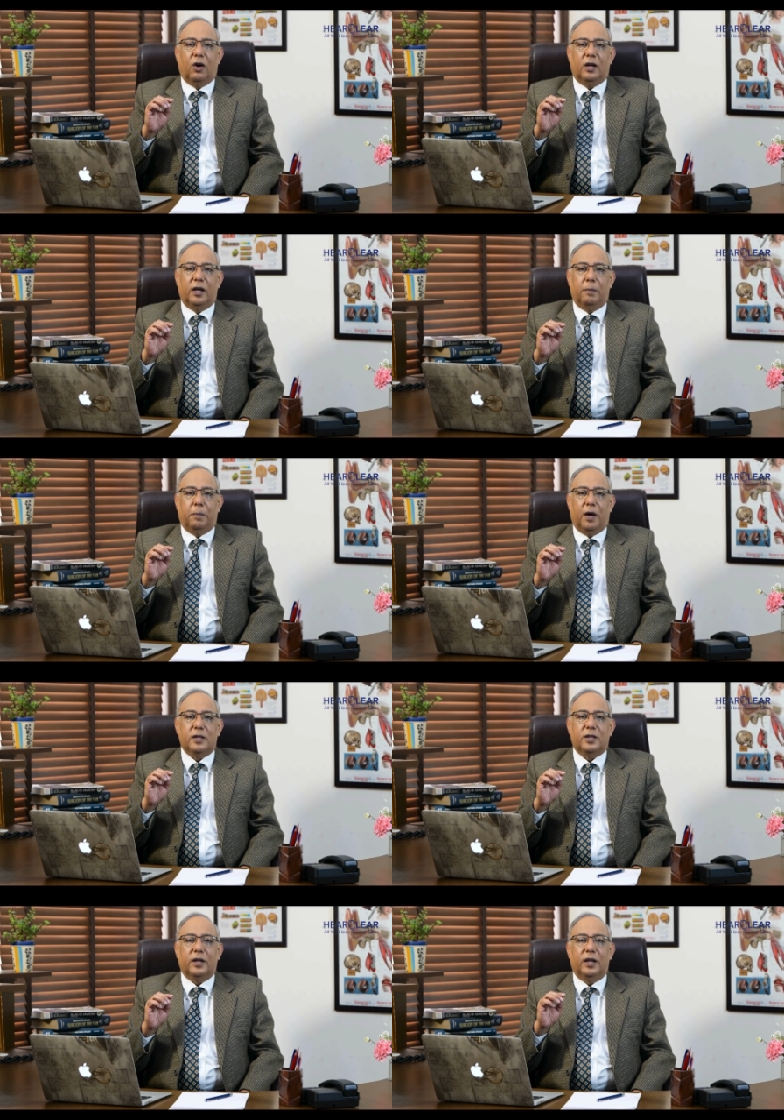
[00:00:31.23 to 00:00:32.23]
cochlear
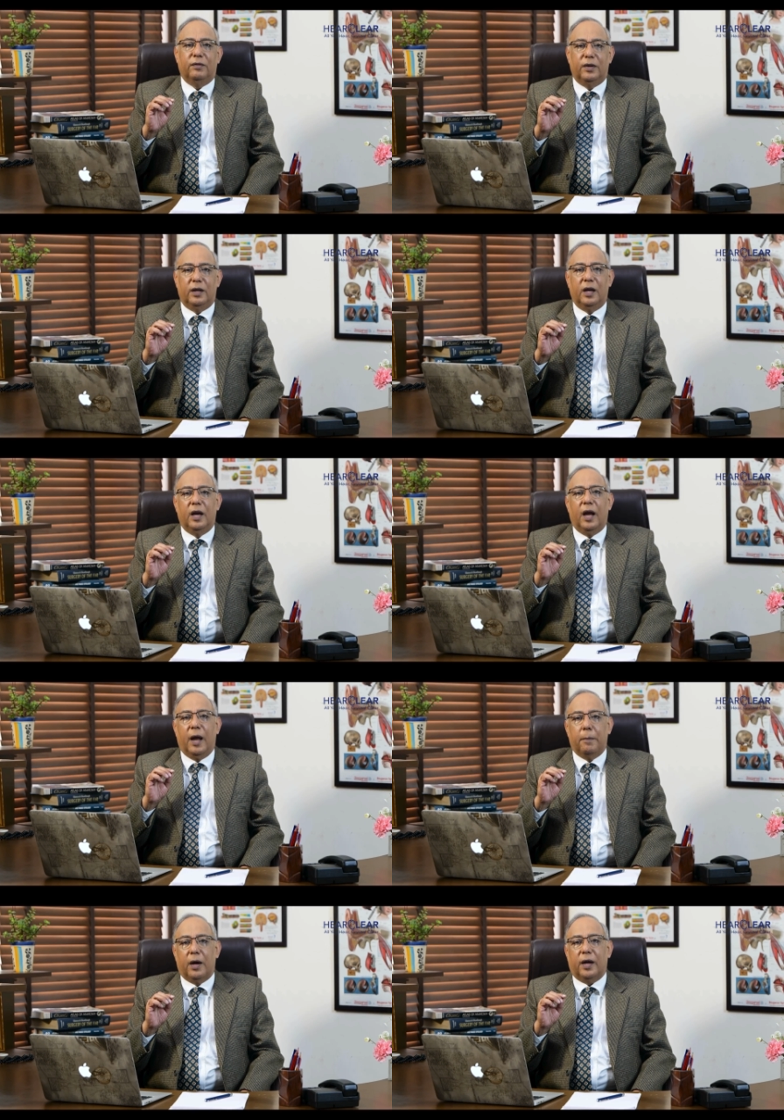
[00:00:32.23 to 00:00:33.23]
implants are even
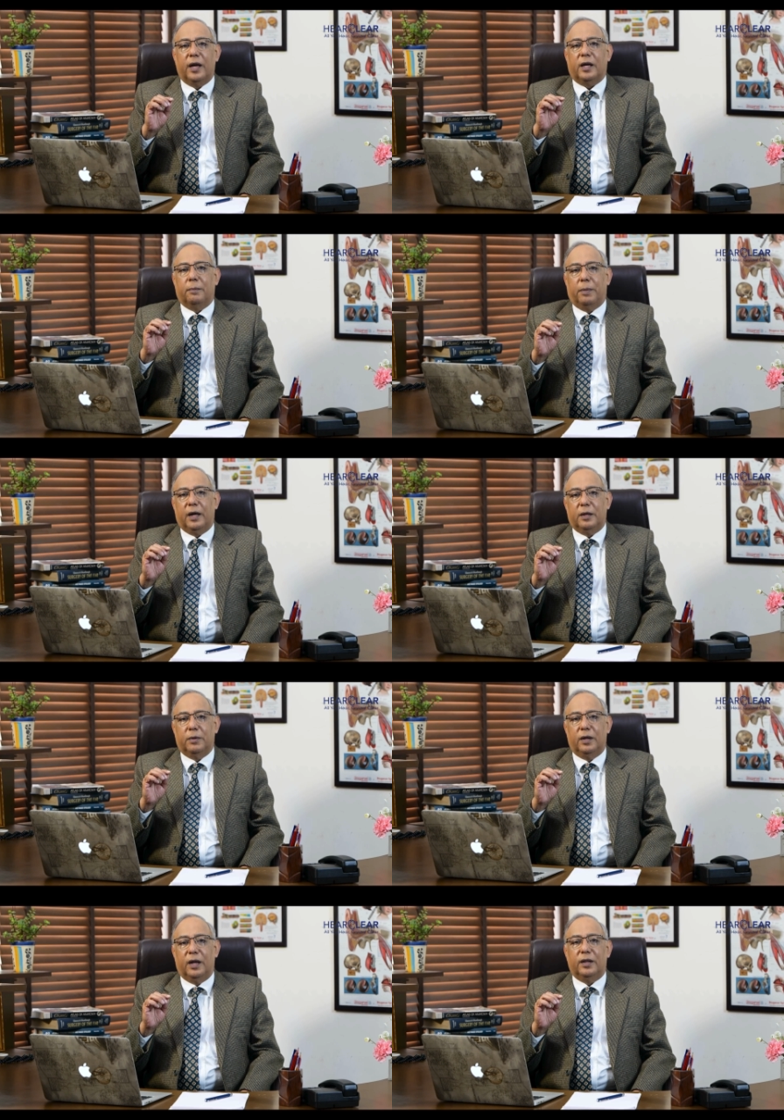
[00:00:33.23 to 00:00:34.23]
MRI
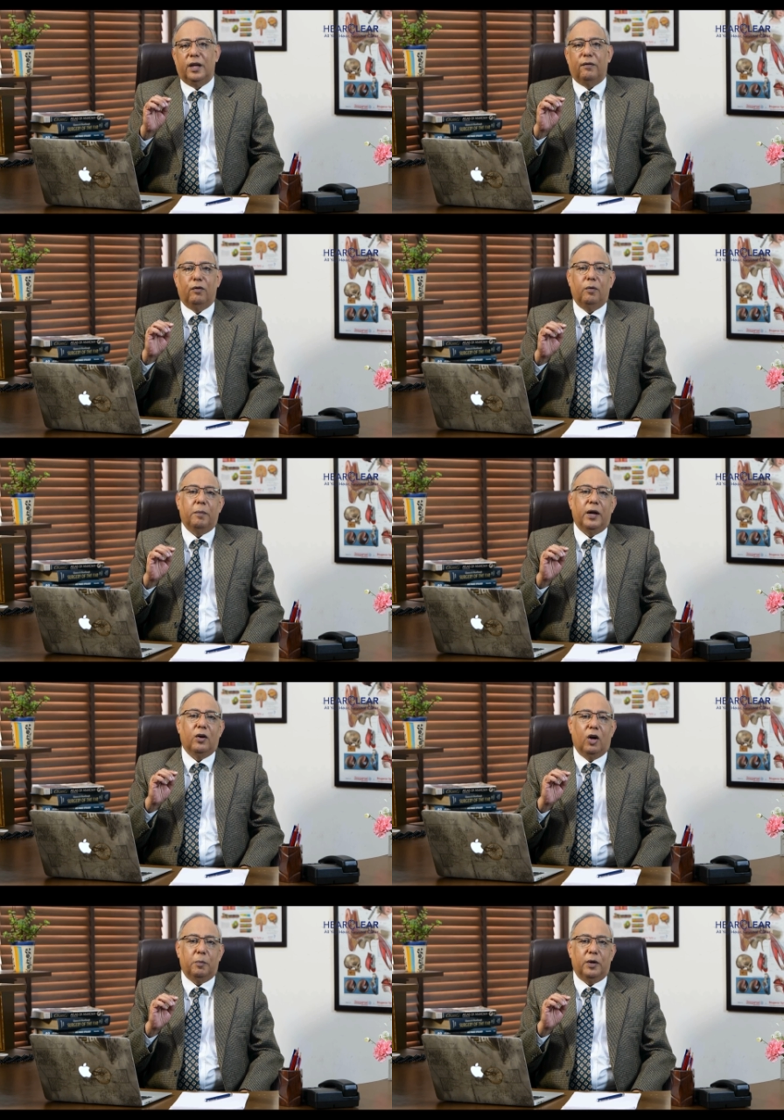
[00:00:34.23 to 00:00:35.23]
compatible and therefore may
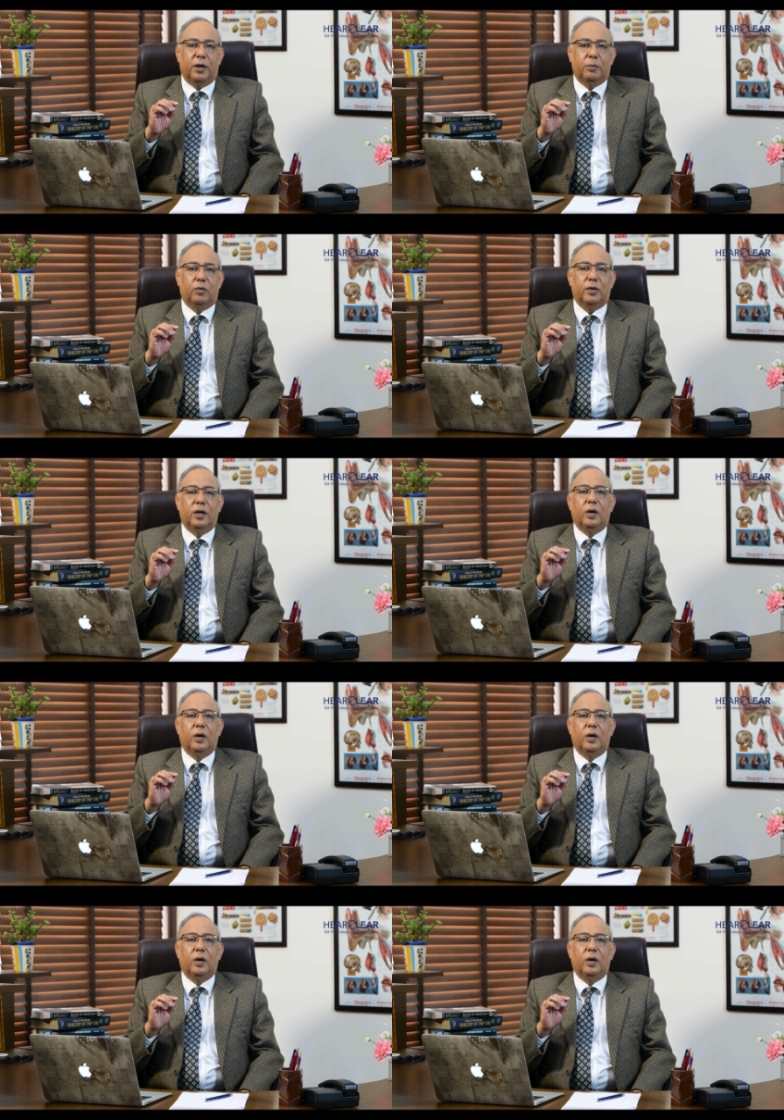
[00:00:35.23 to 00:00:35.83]
not be removed